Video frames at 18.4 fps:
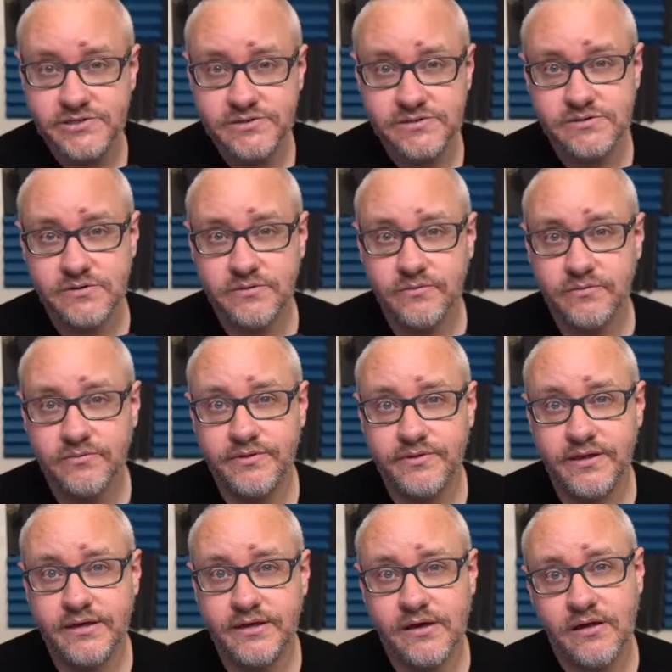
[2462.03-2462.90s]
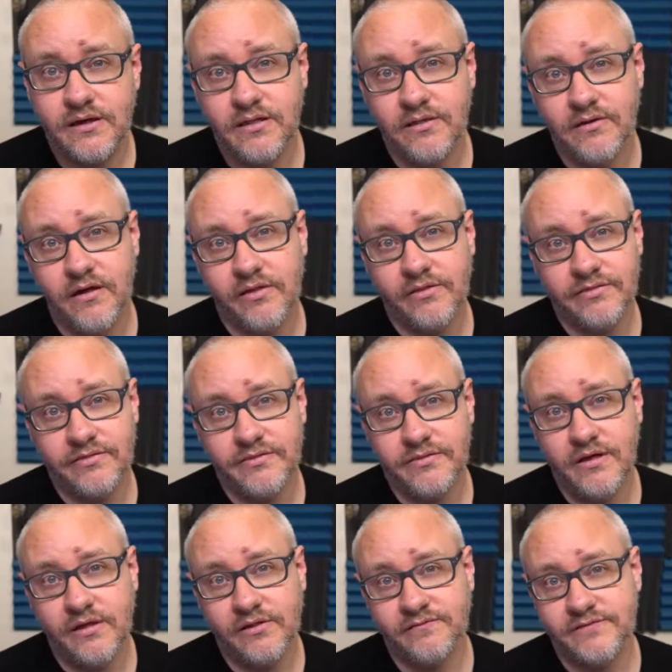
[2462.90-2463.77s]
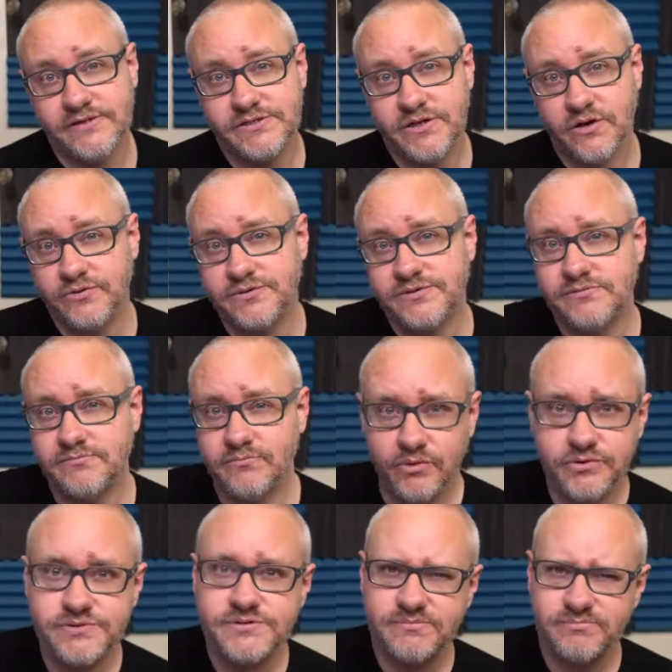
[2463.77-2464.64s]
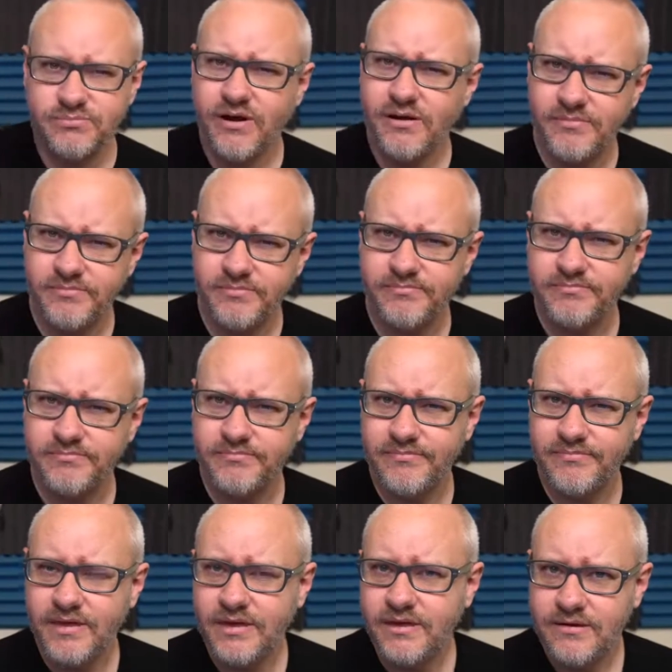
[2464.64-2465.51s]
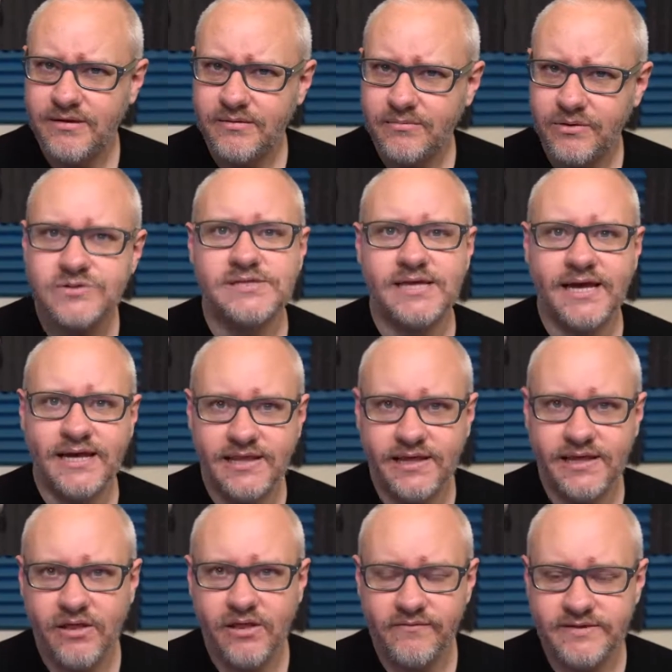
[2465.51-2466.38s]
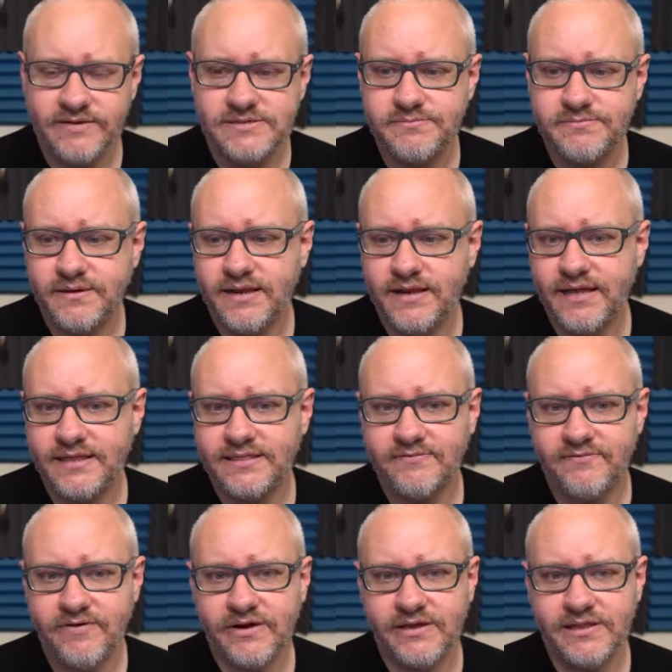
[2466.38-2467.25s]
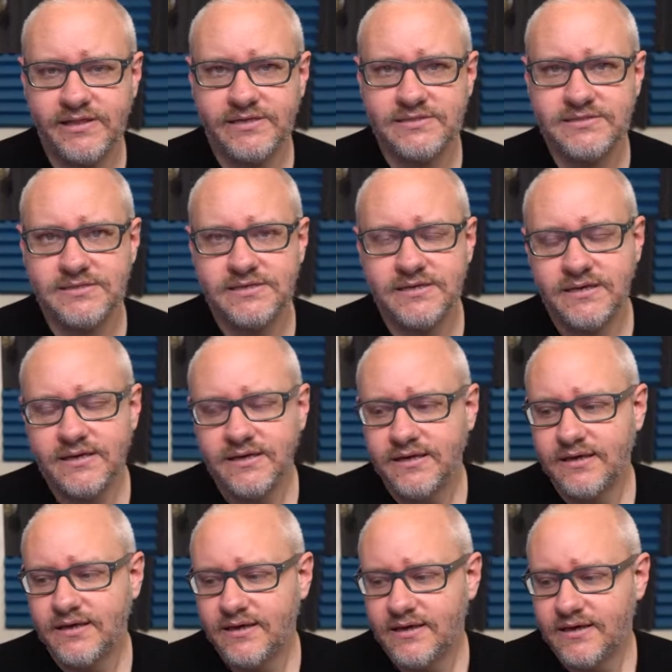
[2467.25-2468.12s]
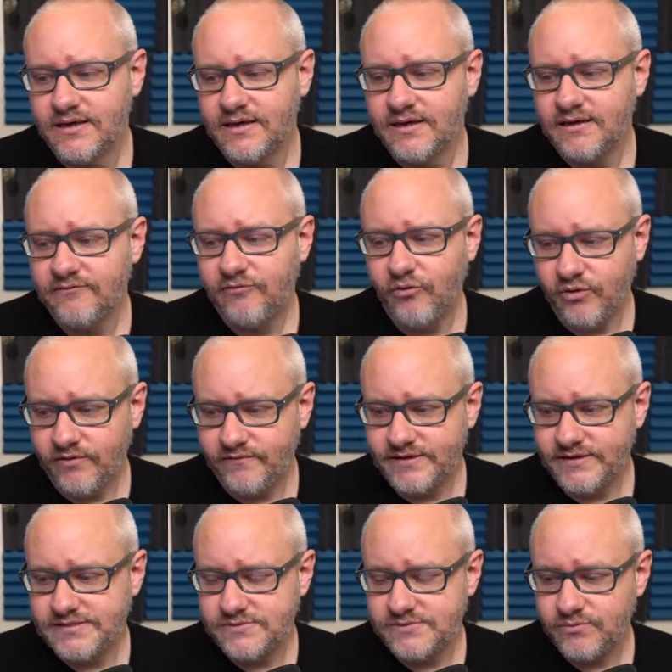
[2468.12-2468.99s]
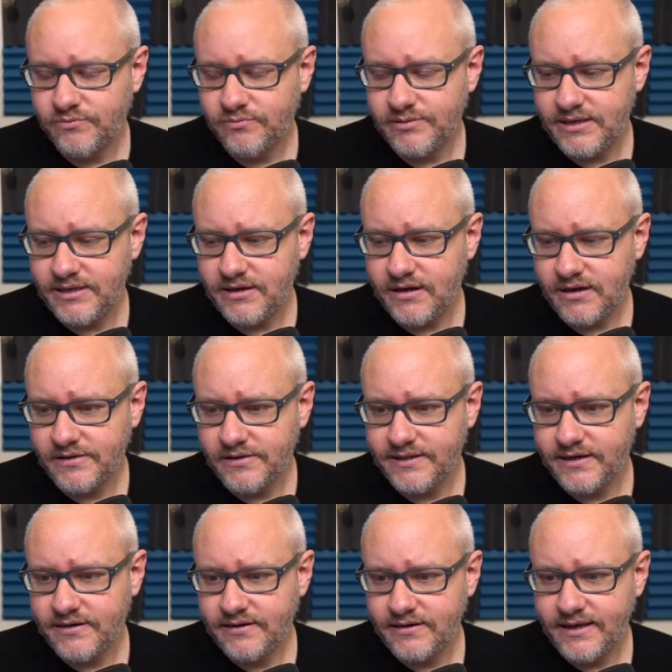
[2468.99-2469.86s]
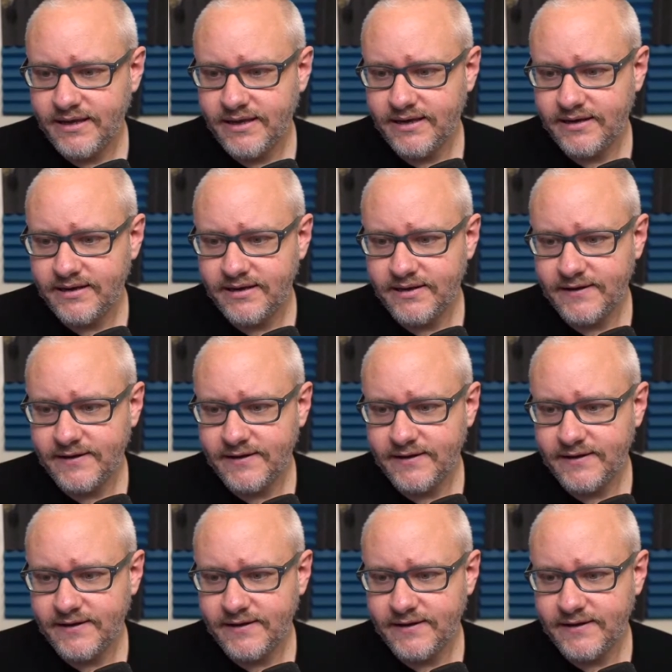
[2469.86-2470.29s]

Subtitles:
So all of us hosts, most likely all of us, but at the very least, 4 of us will be on there and